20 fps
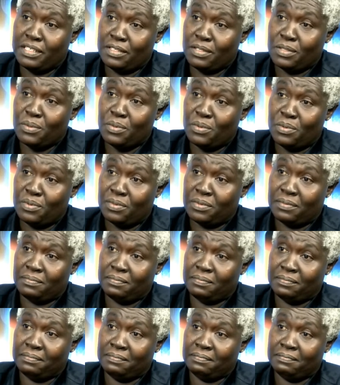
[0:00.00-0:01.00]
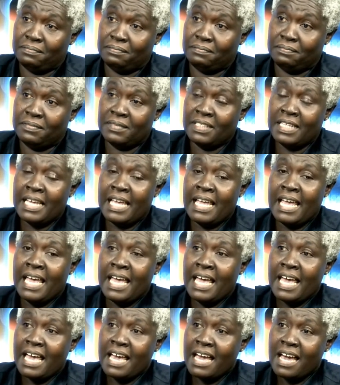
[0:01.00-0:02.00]
on its own.
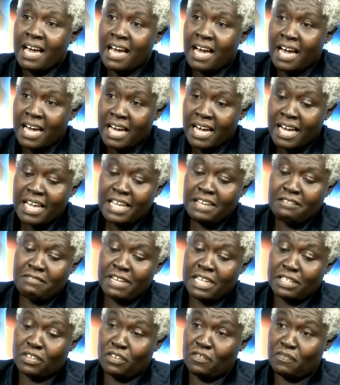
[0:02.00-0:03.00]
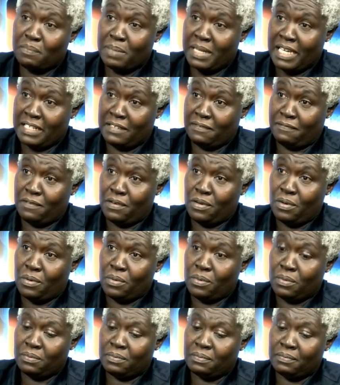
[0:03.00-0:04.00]
Okay. A high rate of blood
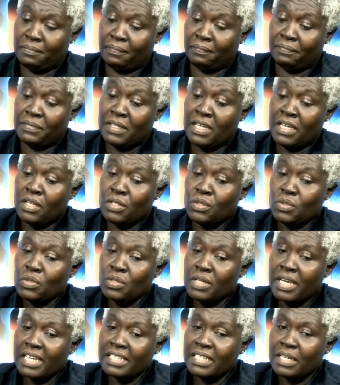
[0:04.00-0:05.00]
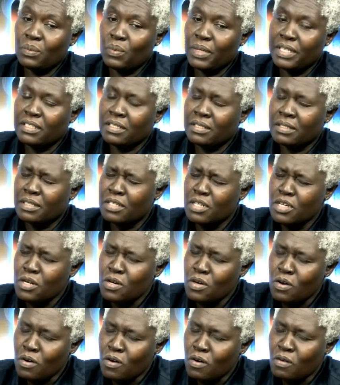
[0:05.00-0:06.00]
flow, together with
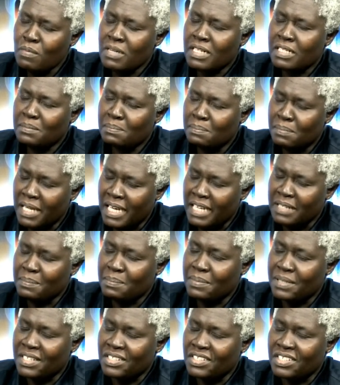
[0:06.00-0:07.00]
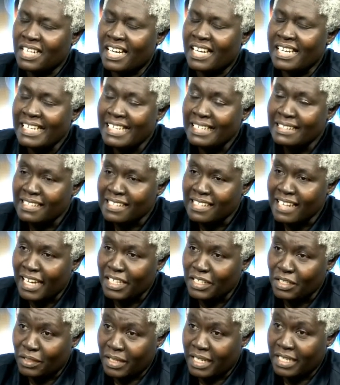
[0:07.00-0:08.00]
normal blood pressure
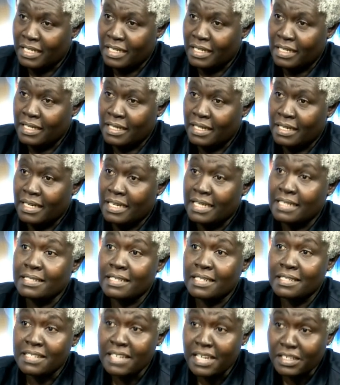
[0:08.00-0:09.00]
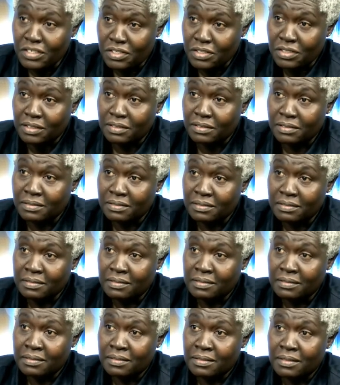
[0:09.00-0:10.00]
inside your kidney, is essential
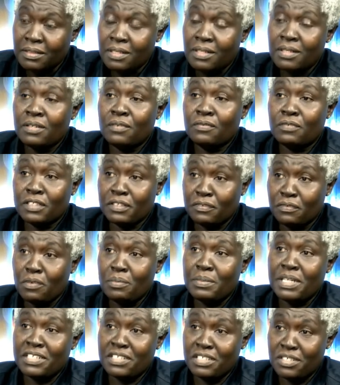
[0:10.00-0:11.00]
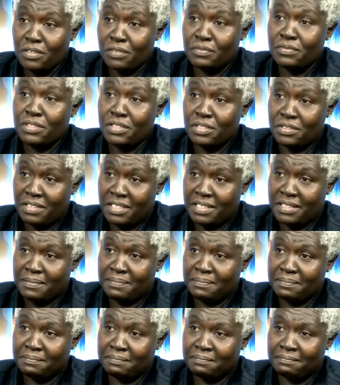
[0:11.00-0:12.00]
for the formation of urine.
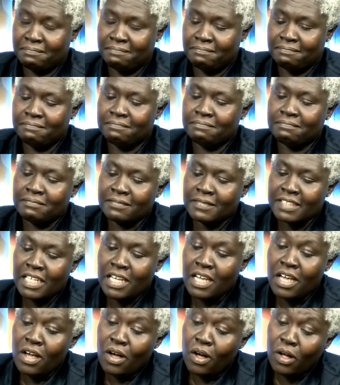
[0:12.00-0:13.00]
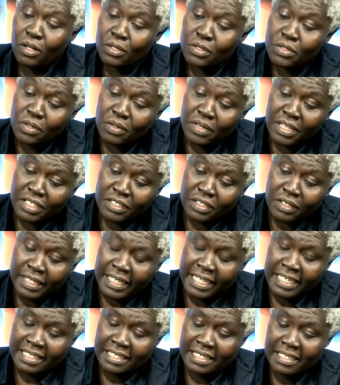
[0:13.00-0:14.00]
Also in your
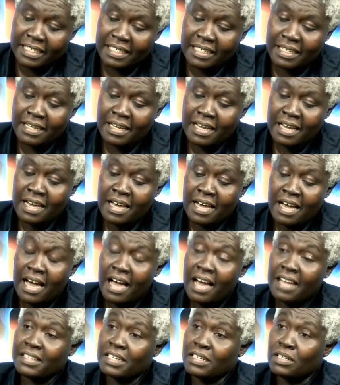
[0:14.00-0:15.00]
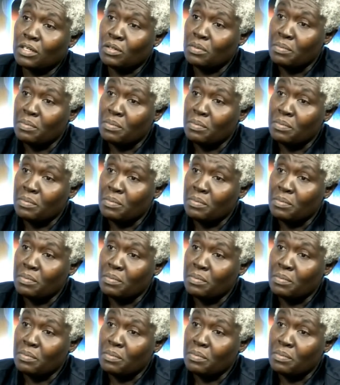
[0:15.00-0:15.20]
kidney are the